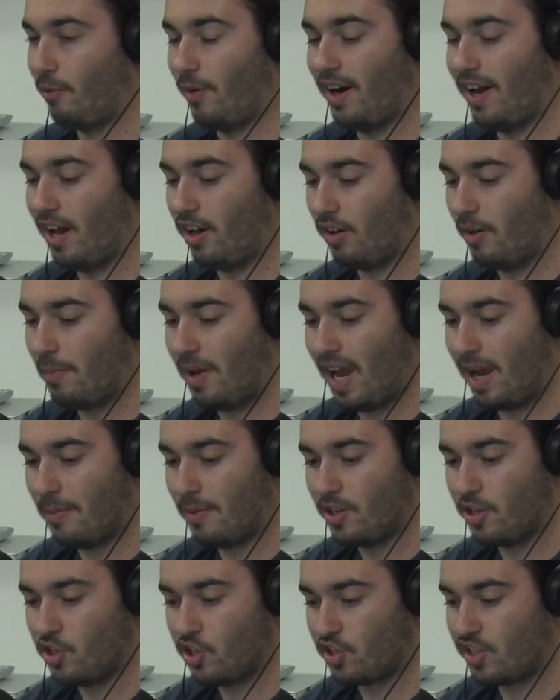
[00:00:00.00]
Where
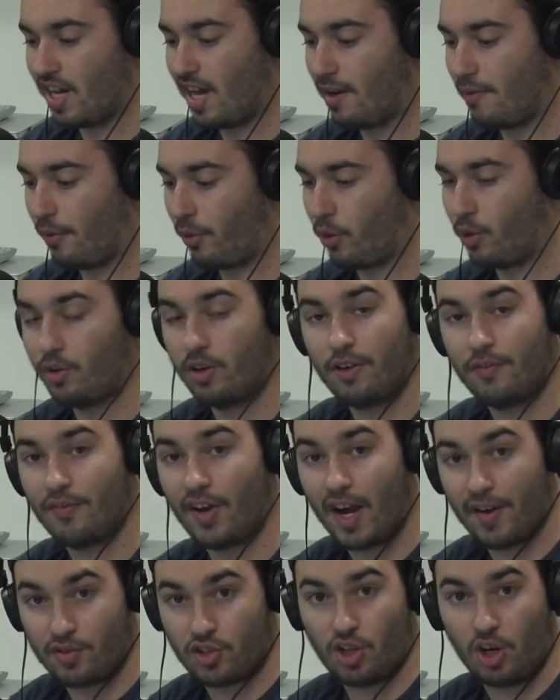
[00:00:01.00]
Alabama, you just have
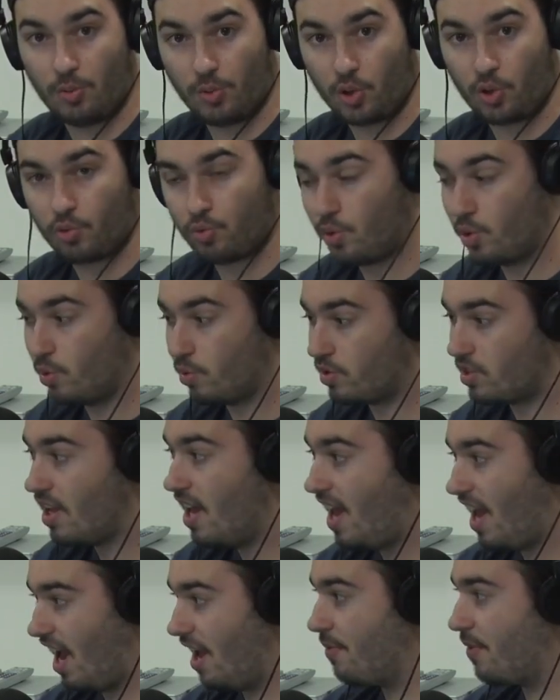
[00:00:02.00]
thirty-five star recruits,
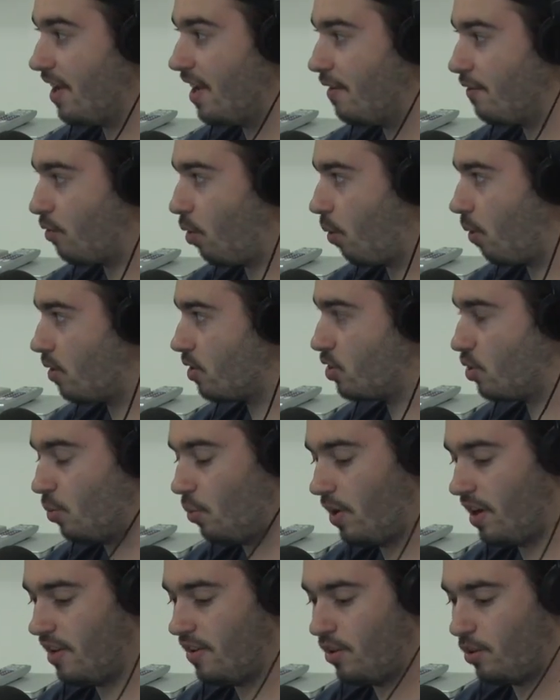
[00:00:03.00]
and they, of course,
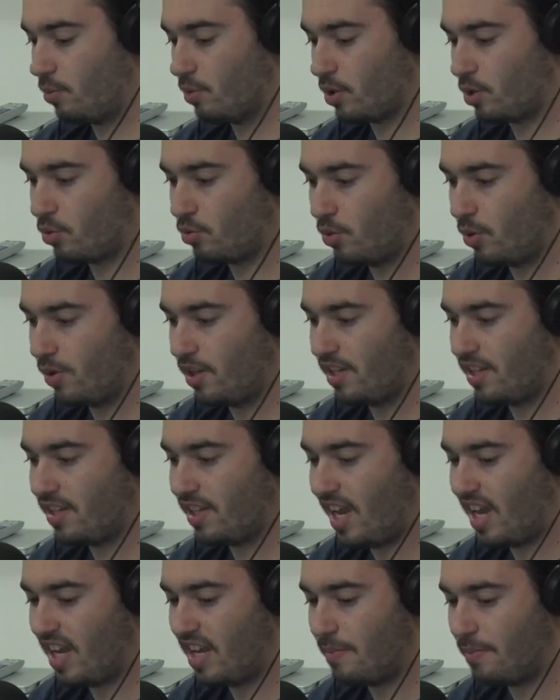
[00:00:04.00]
win the recruiting
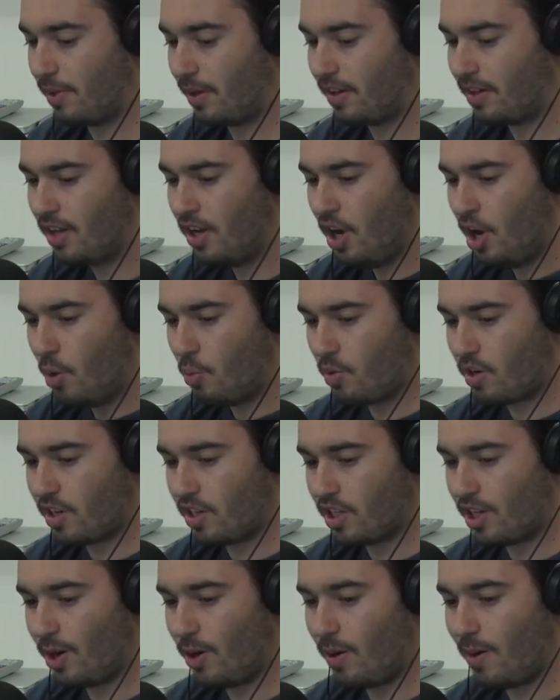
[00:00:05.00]
game. But we're
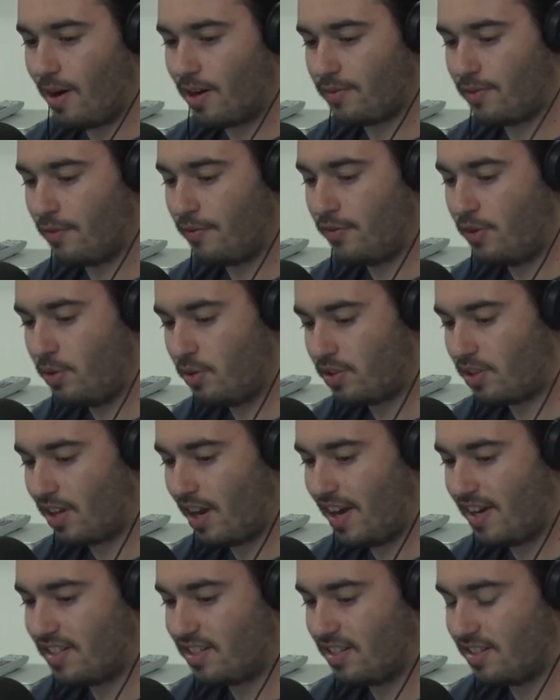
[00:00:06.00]
going to go off a few
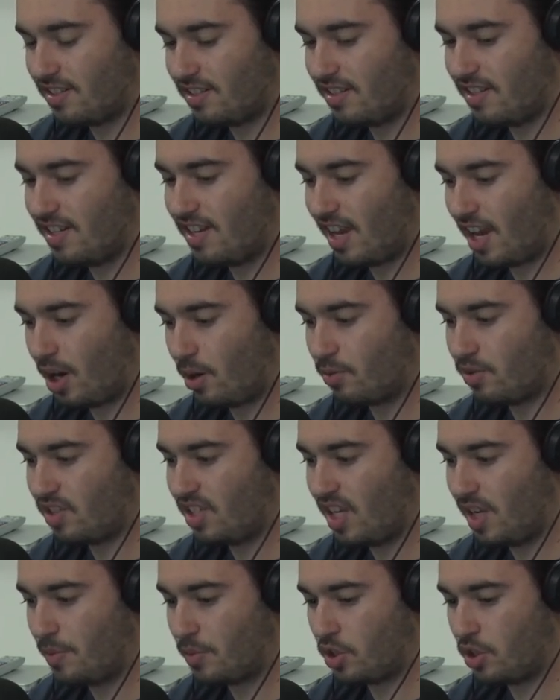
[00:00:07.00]
sites and see how
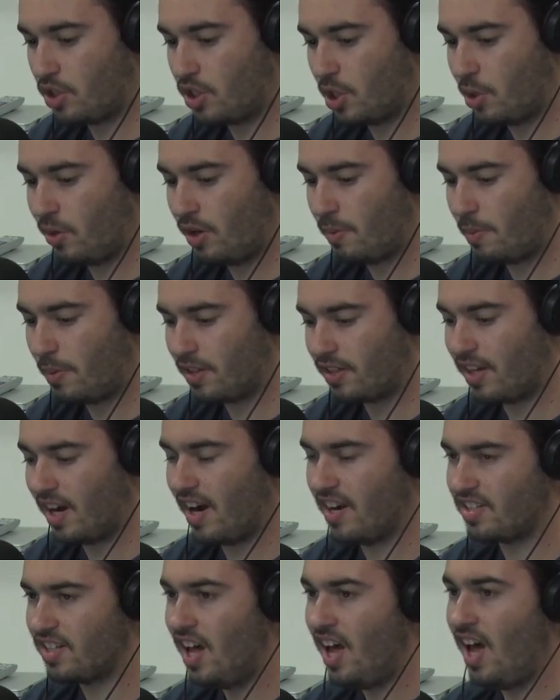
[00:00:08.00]
teams are doing. But,
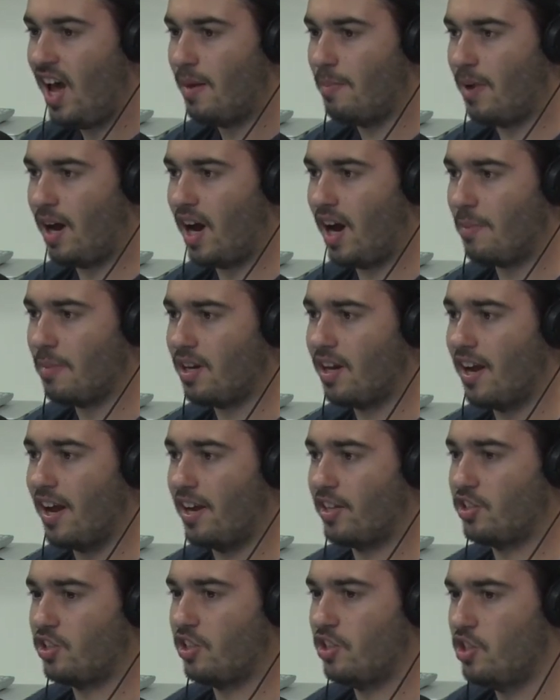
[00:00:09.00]
guys, my, I'm going to
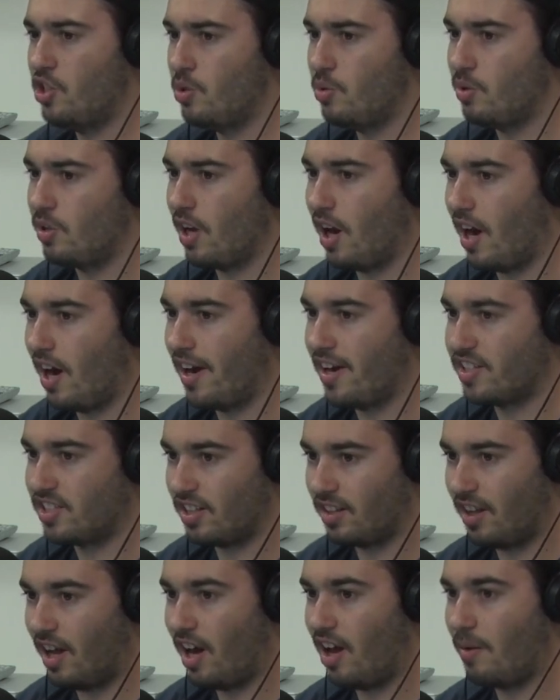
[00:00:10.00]
ask you guys,
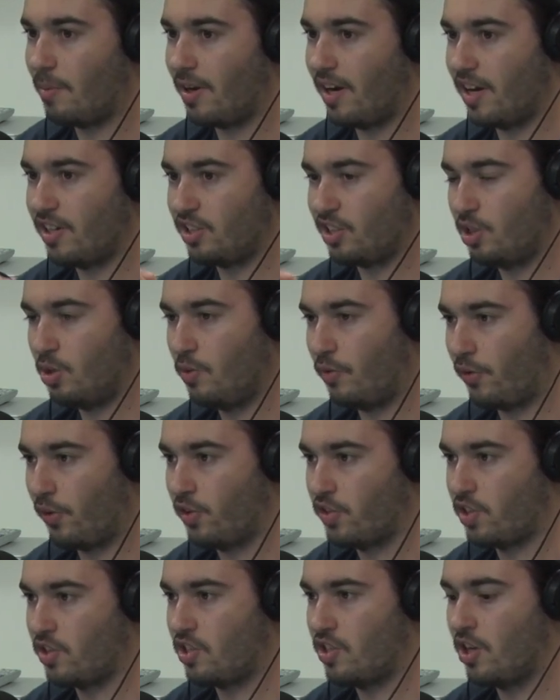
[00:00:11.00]
Lyle, I'm going to ask you
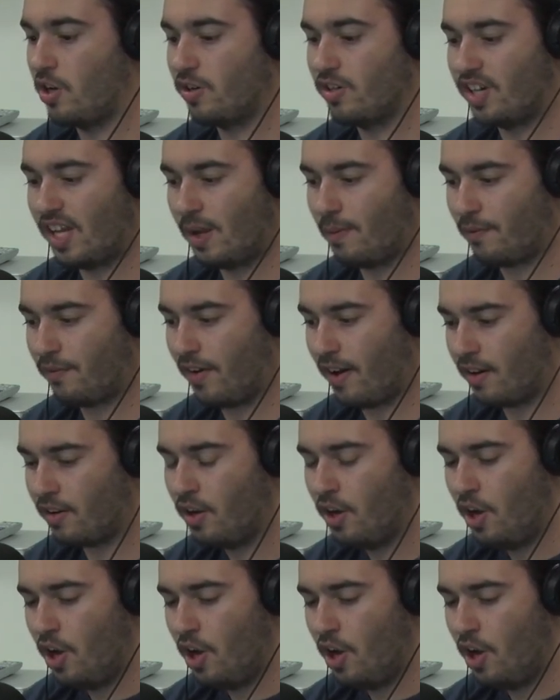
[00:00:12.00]
first as a Notre Dame fan.